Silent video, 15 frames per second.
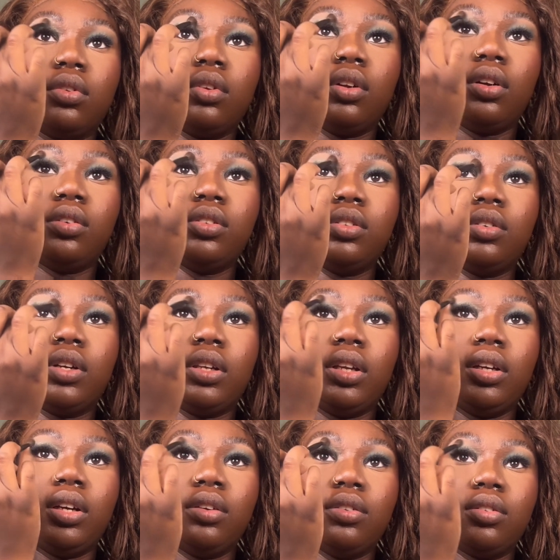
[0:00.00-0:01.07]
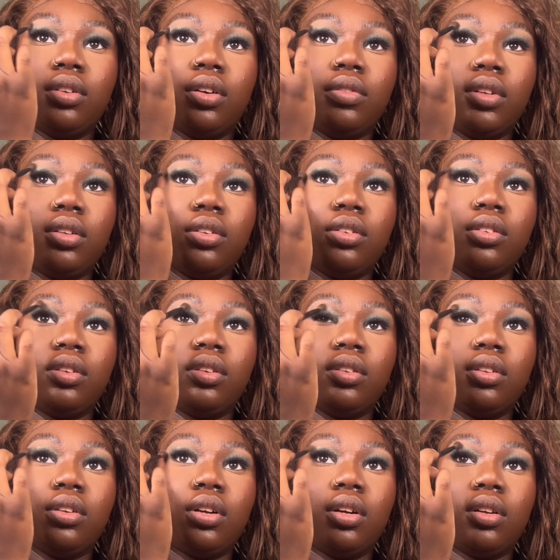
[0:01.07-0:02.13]
Also, I like how soft it looks and
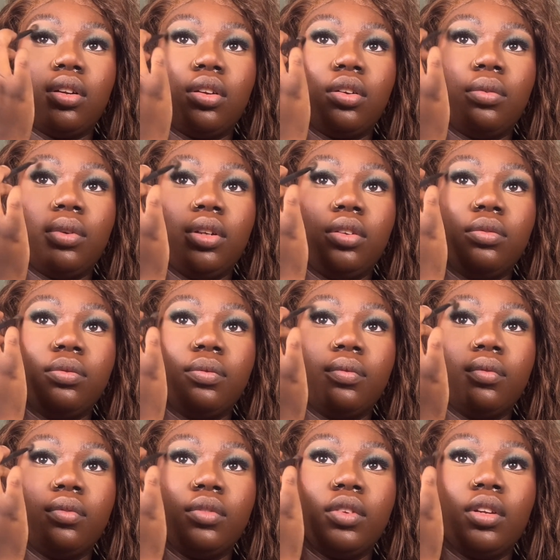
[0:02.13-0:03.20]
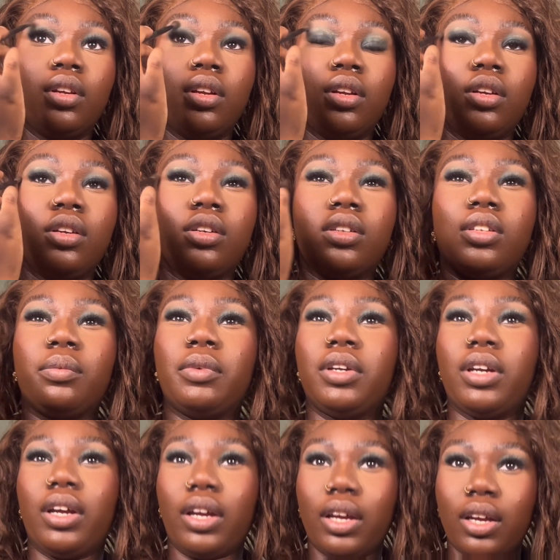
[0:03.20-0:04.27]
it's not glowy. Because I'm
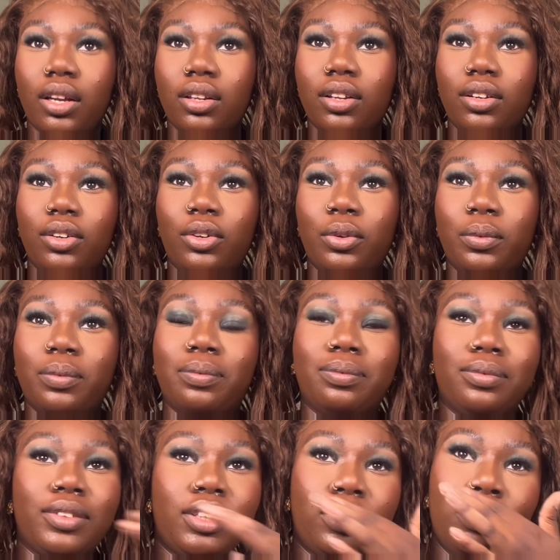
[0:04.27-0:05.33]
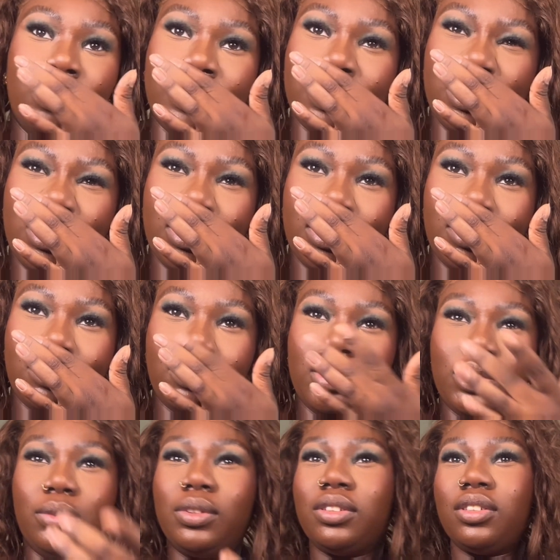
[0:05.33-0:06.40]
gonna add the glow. Who is she?
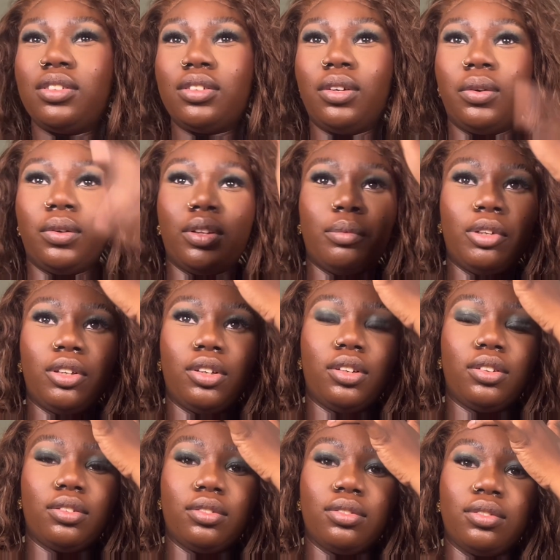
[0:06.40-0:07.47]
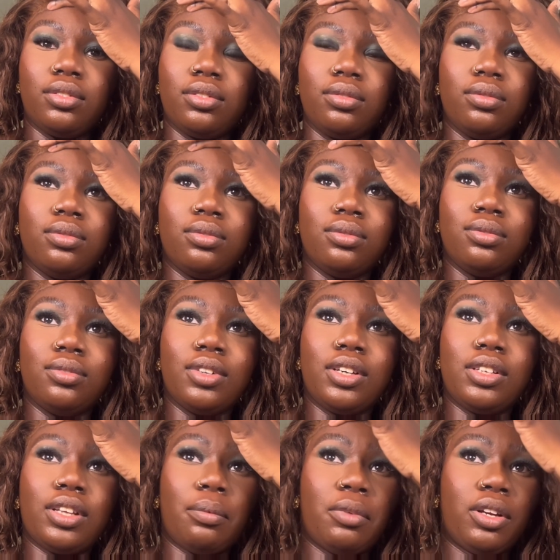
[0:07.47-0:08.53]
Who is this girl in the mirror?
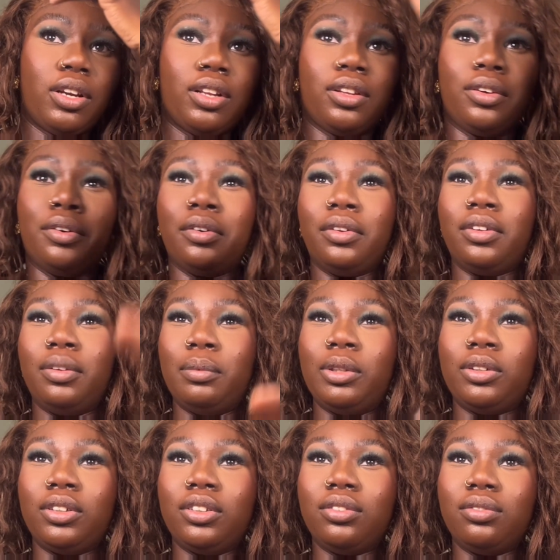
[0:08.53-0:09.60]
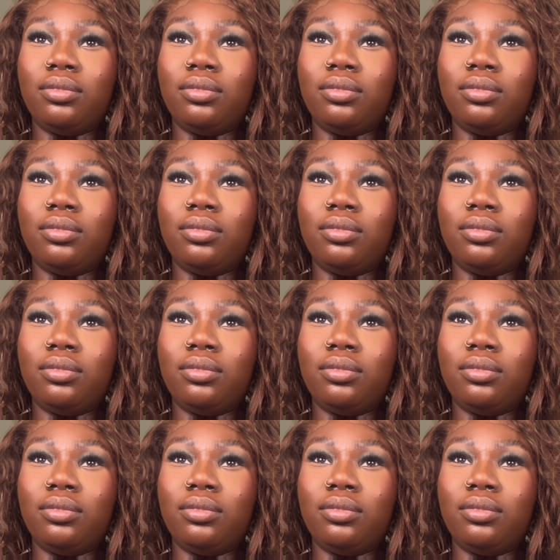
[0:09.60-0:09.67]
Because I'm looking at the girl in the mirror.